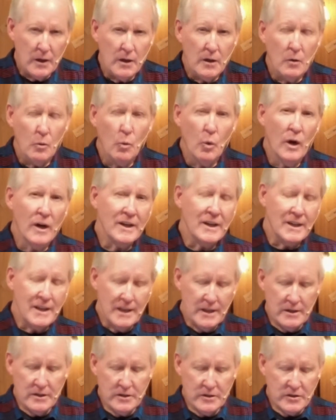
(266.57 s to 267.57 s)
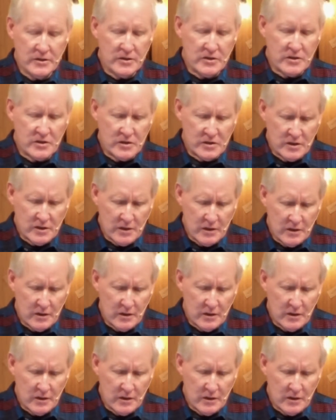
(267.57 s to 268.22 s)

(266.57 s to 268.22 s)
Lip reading: What is